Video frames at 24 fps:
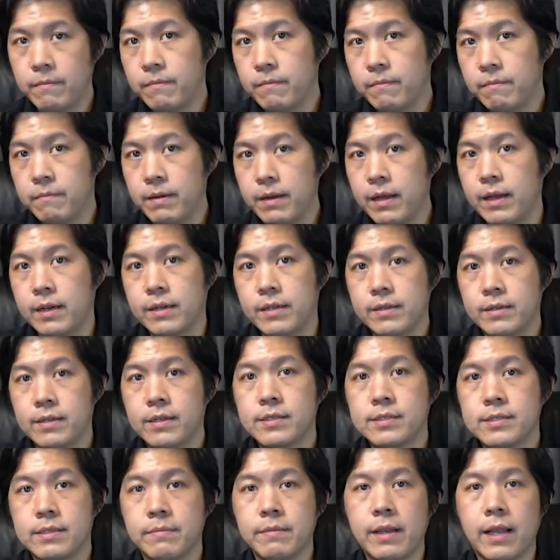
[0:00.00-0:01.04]
But
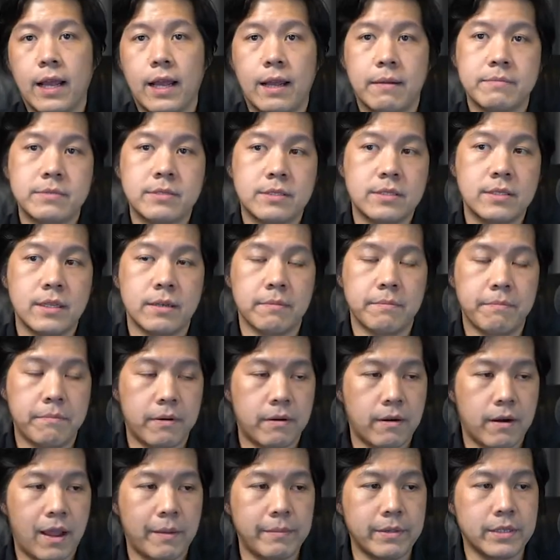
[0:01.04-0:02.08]
sometimes the
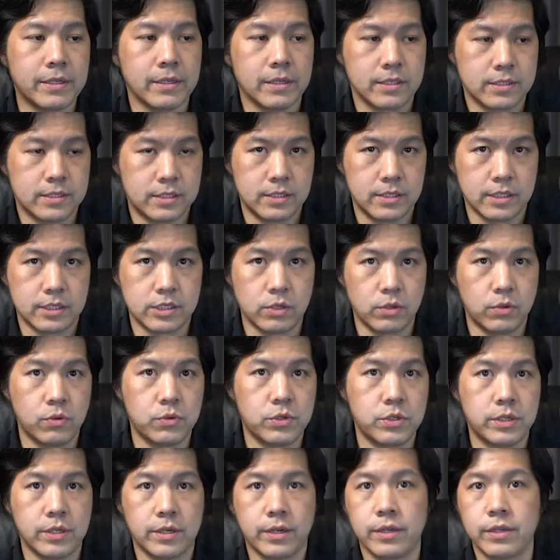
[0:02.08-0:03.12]
parameters, the
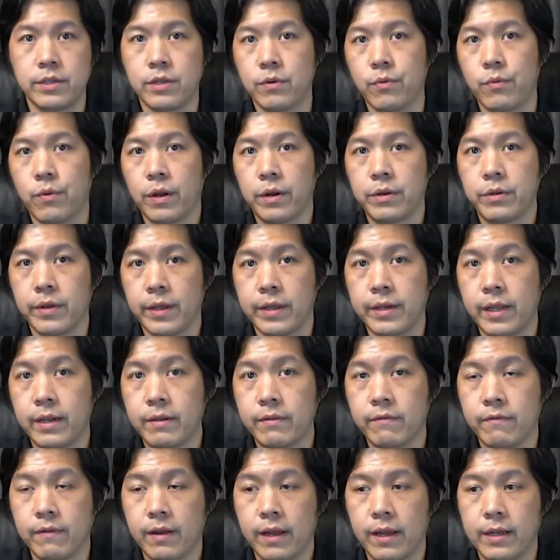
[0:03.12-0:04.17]
solution that you want to
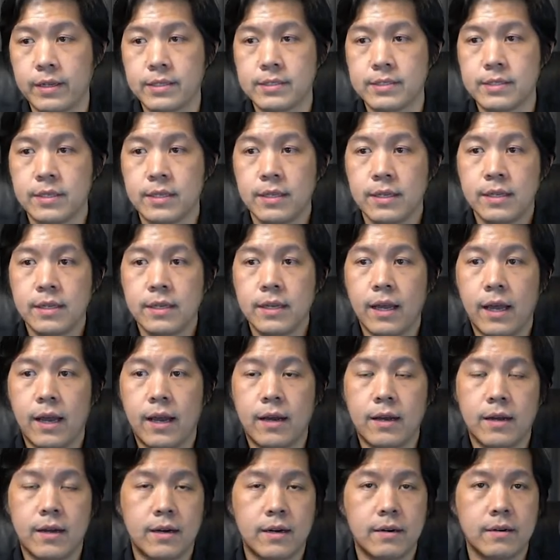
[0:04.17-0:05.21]
identify,
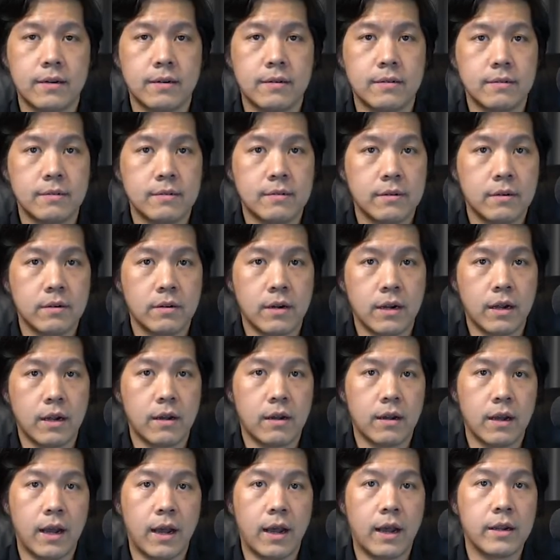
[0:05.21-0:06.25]
are
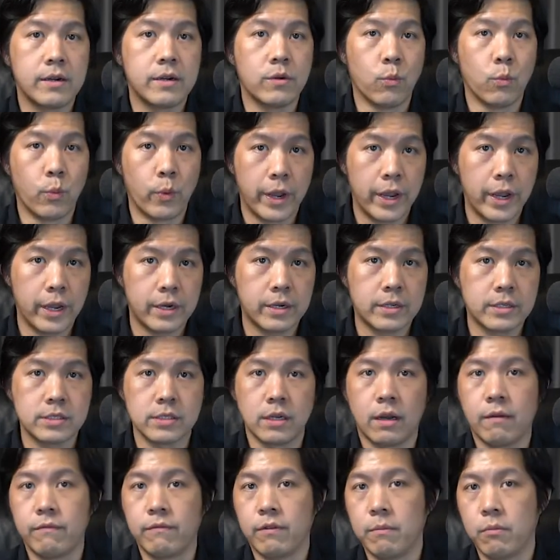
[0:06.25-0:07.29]
the weights
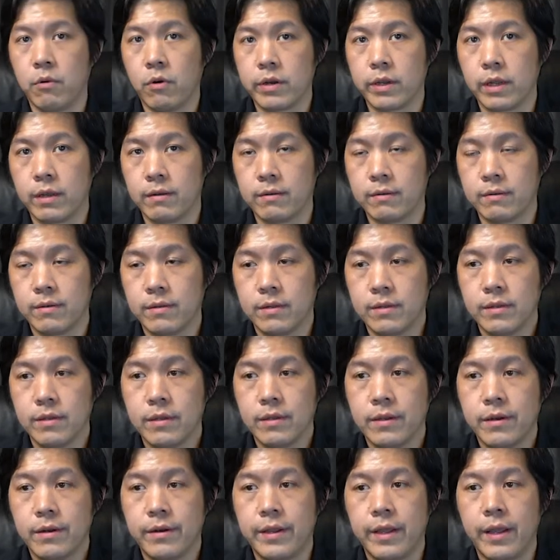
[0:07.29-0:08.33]
of the model.
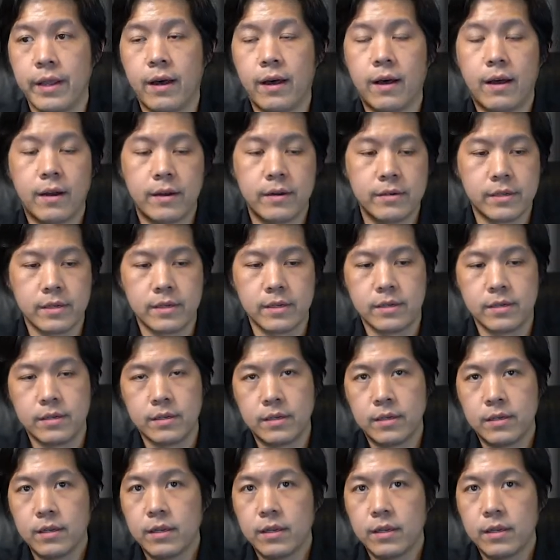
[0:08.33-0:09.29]
They are the